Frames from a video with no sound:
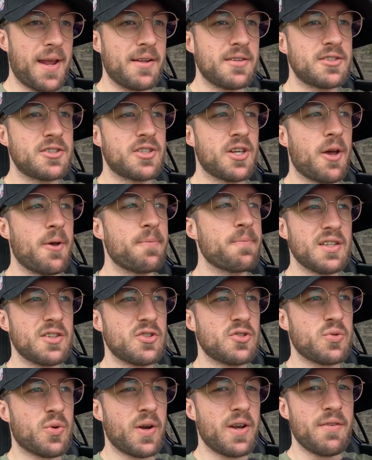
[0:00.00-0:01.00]
So
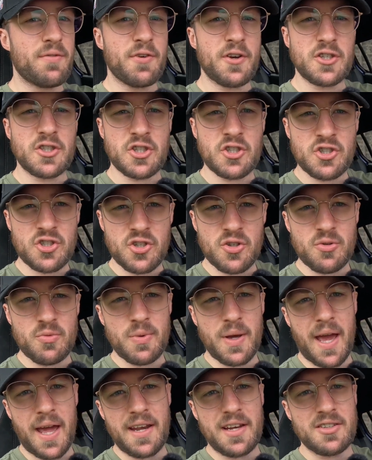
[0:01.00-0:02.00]
21st of June, we're
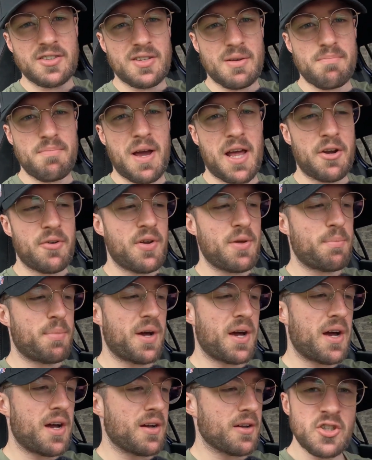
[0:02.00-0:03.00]
heading to Mallory Park.